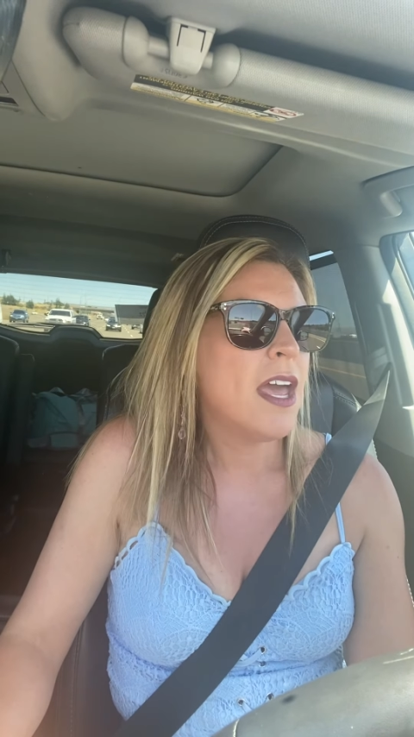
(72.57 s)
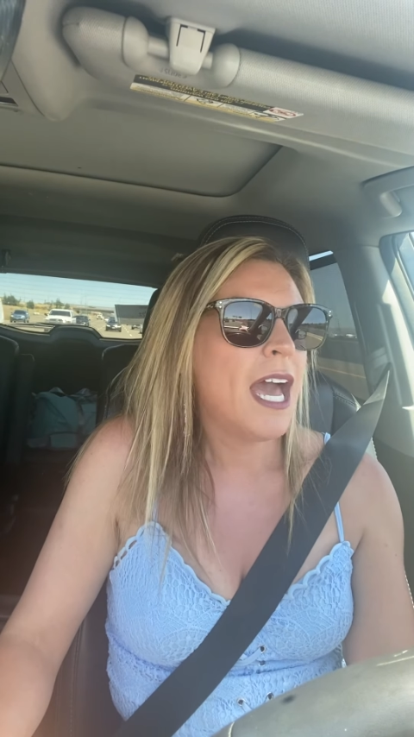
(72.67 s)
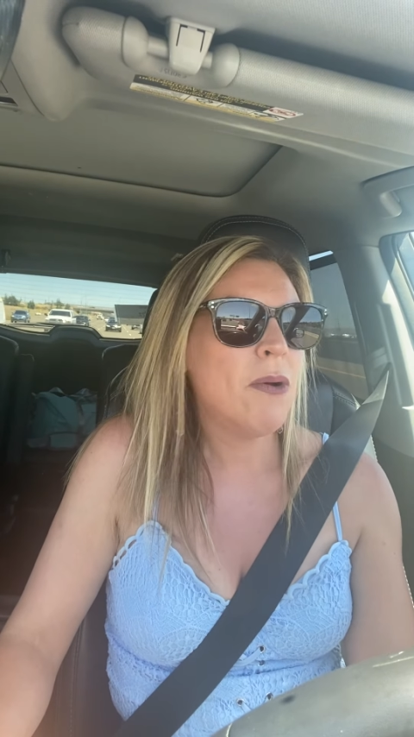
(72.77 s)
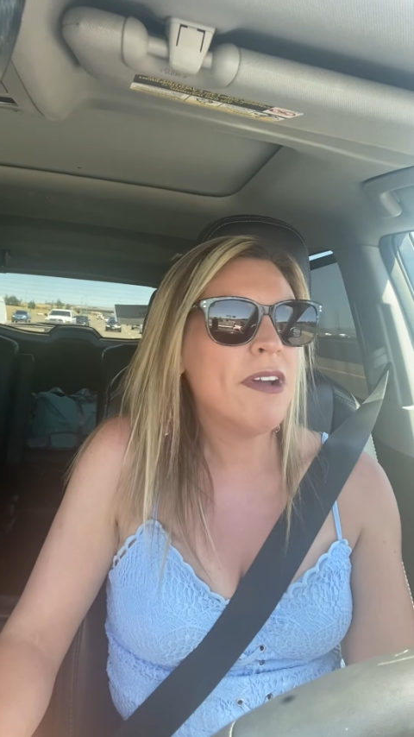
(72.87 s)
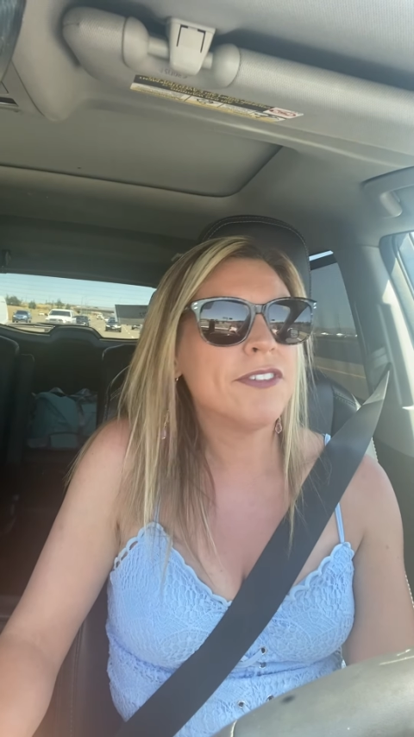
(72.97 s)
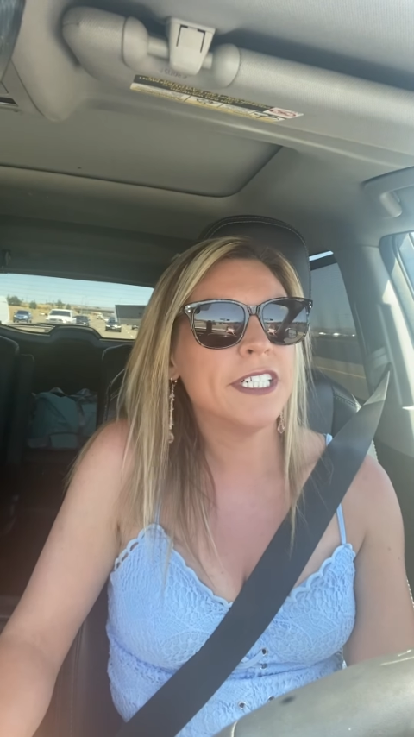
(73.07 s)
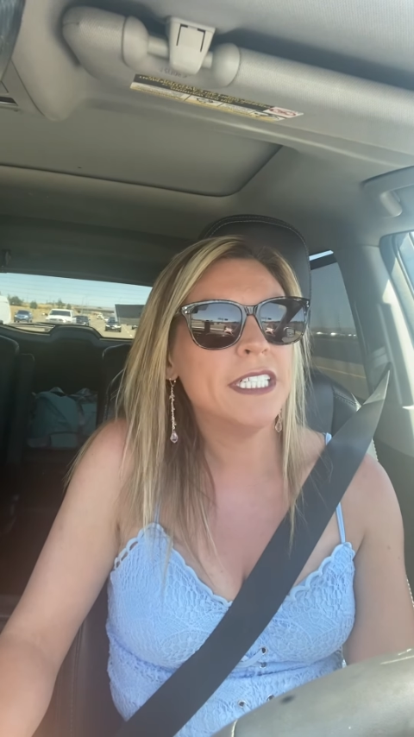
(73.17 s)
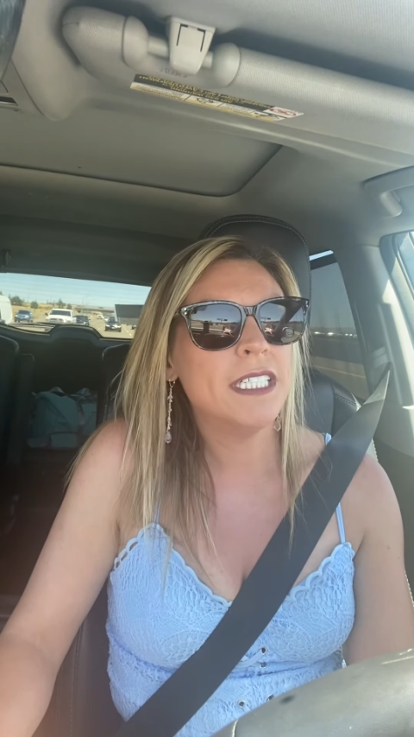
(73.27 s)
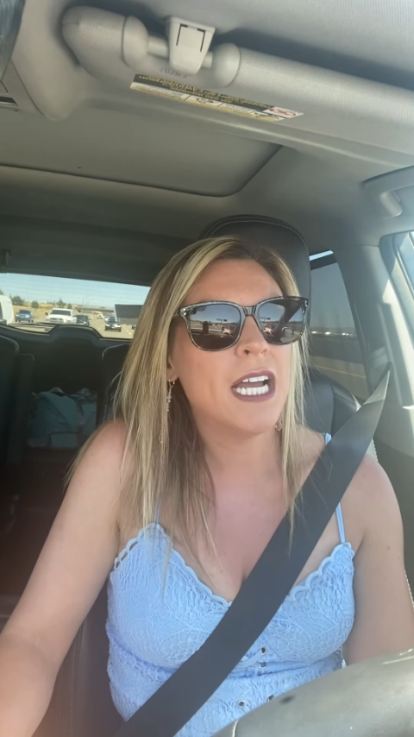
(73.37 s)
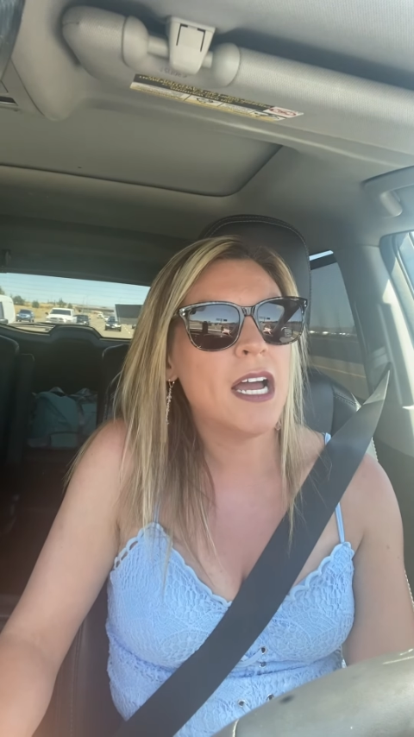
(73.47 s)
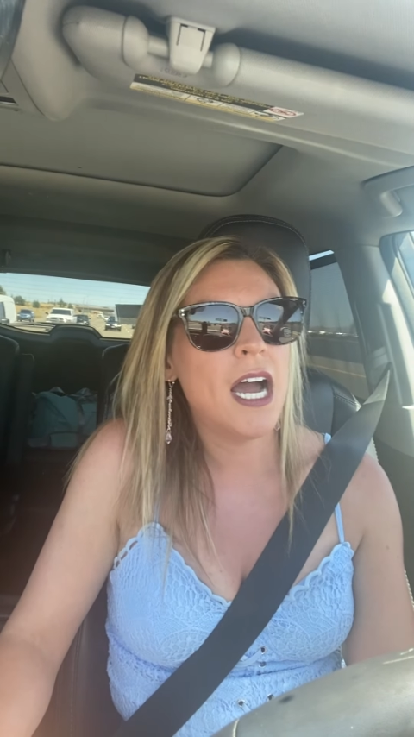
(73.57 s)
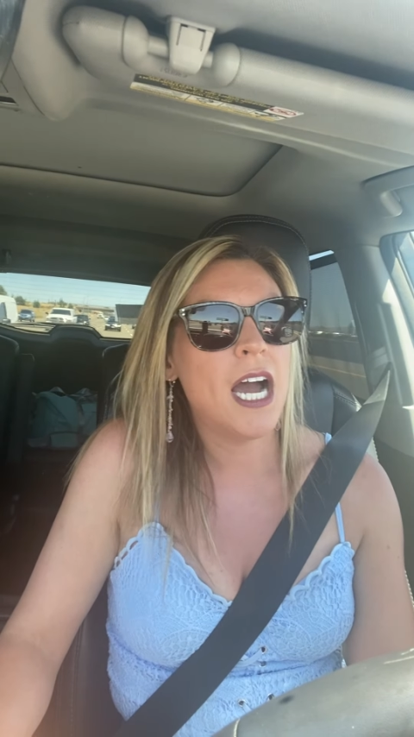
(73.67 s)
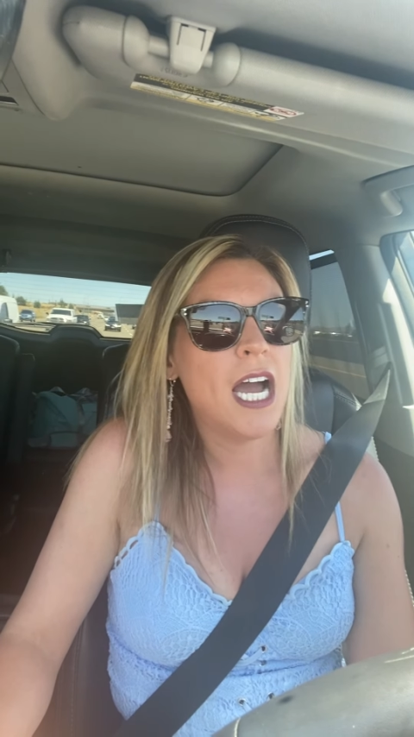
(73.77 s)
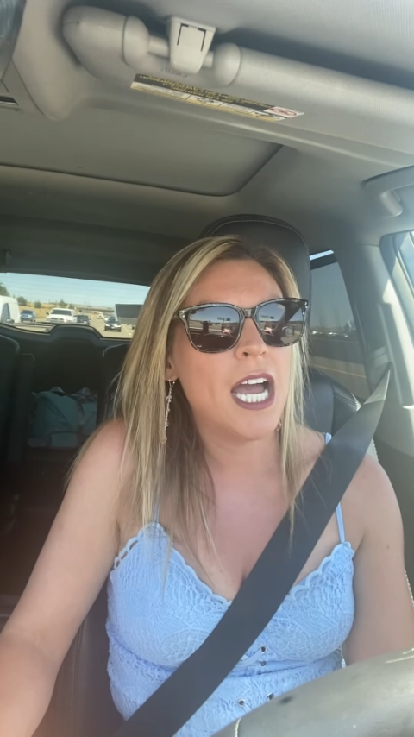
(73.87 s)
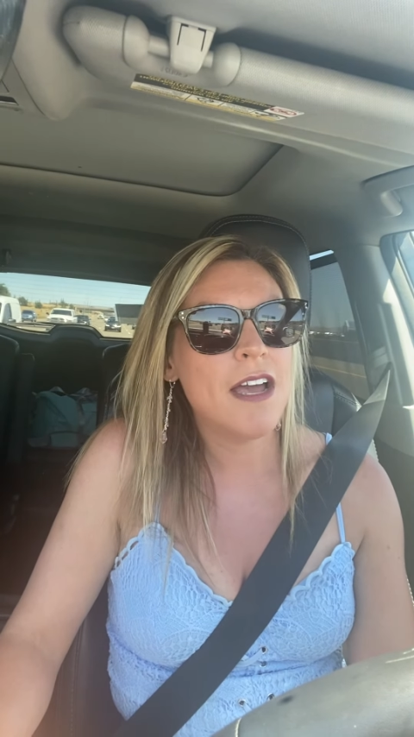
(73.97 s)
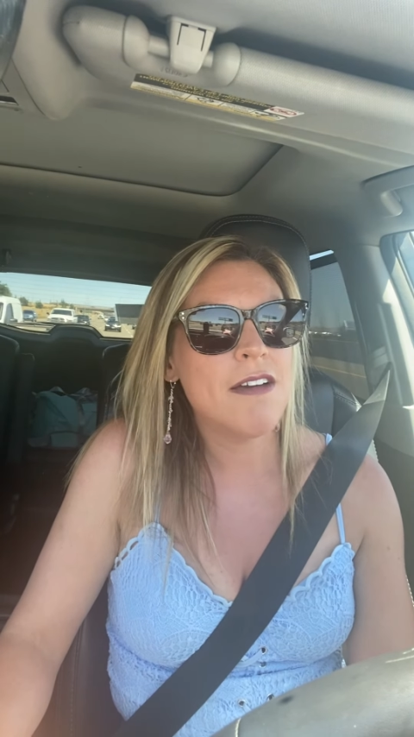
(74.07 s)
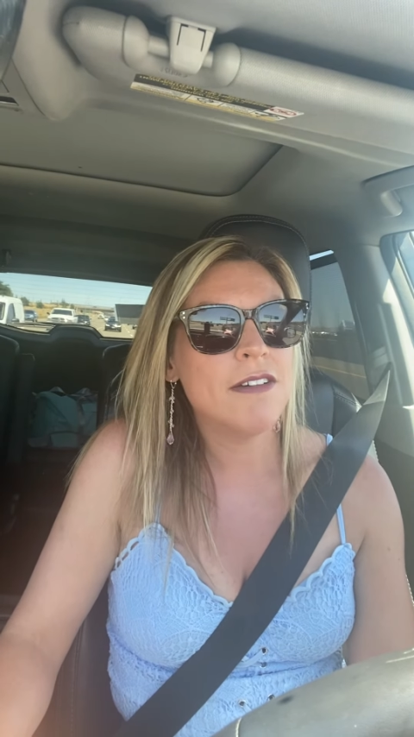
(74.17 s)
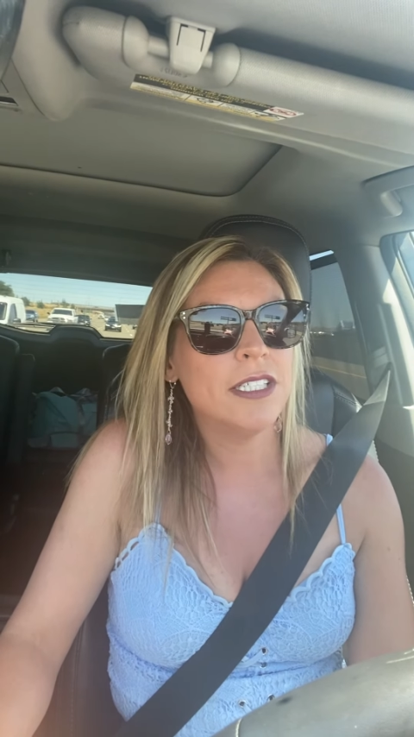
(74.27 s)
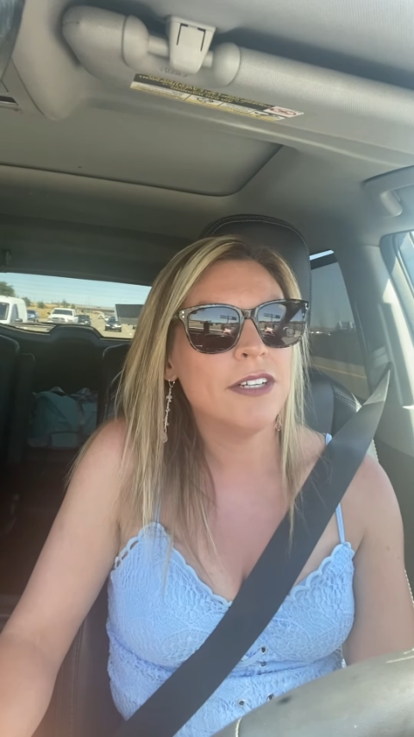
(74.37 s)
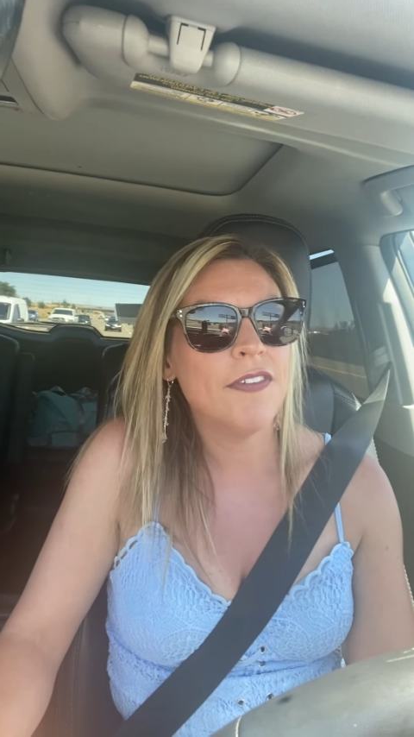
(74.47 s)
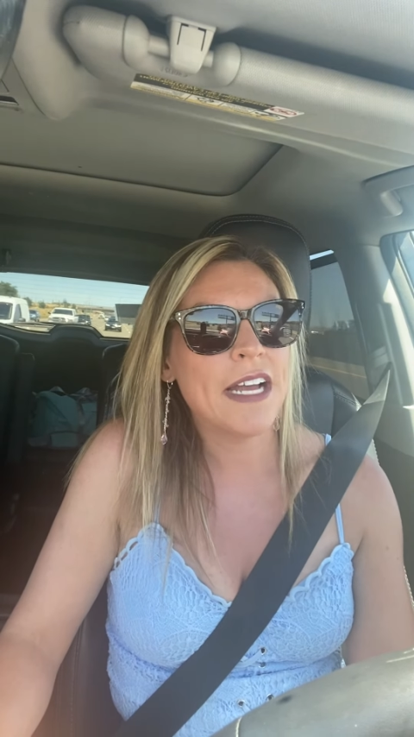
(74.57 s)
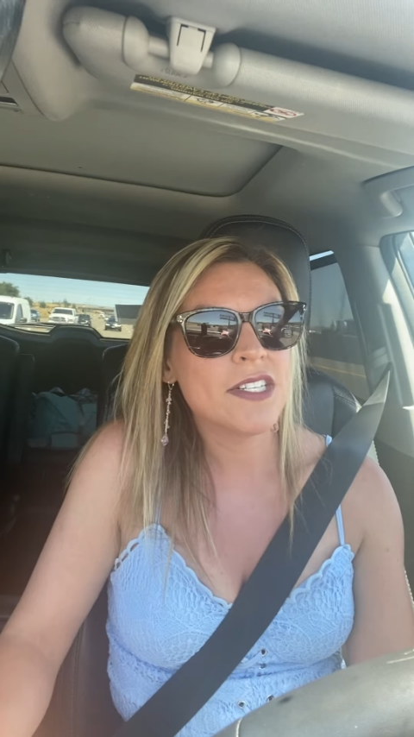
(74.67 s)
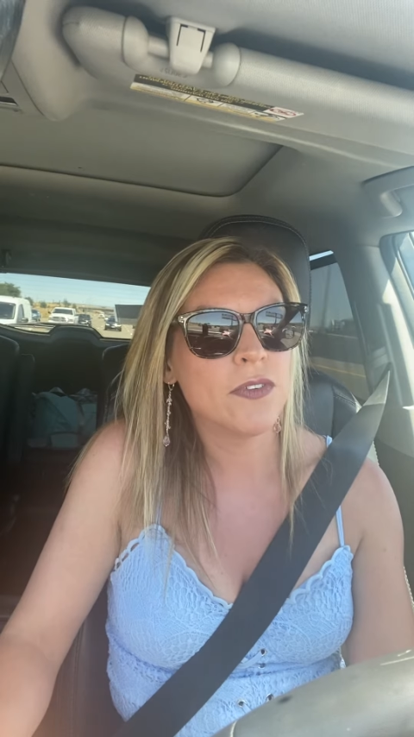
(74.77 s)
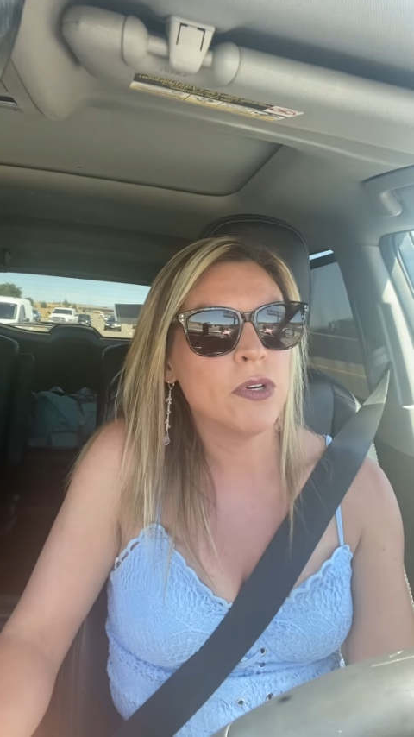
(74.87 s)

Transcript: However, uh, fast